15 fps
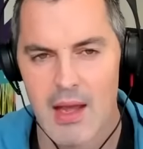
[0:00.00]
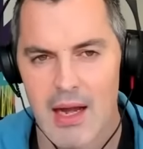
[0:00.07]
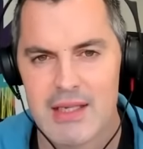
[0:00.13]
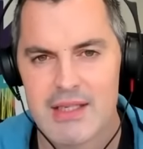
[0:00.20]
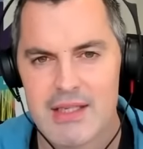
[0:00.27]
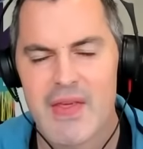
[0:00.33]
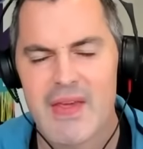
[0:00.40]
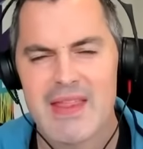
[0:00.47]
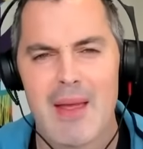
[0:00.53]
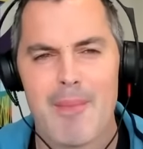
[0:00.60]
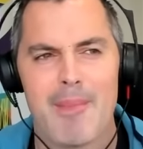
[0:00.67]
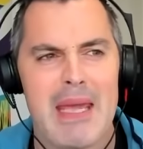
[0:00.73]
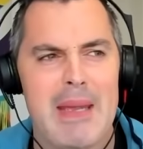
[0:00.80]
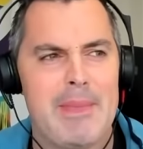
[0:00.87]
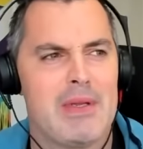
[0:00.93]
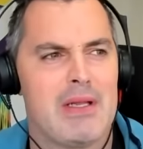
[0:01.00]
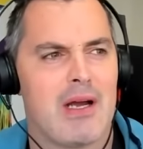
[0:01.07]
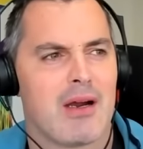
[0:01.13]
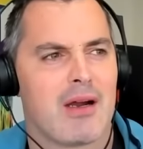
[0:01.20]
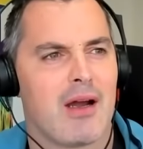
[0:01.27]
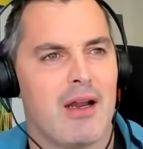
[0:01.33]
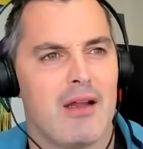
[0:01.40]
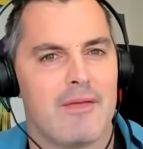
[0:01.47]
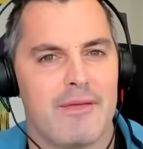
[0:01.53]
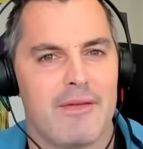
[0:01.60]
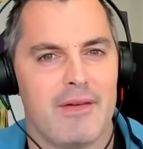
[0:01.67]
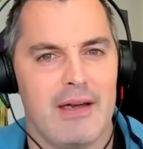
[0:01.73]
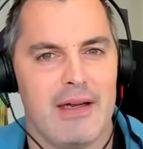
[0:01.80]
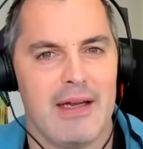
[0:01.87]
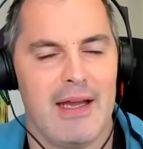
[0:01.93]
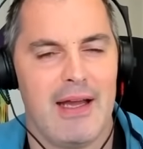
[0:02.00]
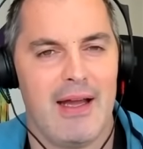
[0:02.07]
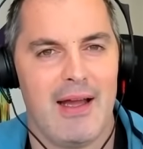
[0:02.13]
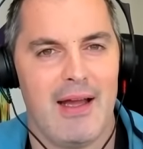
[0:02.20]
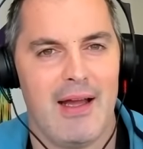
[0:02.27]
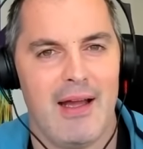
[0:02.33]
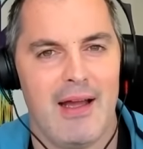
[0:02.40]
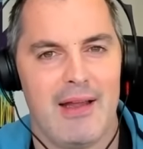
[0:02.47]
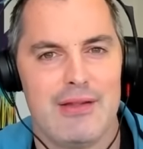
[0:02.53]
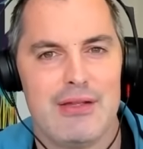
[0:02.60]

And do you think that people are kind of uh,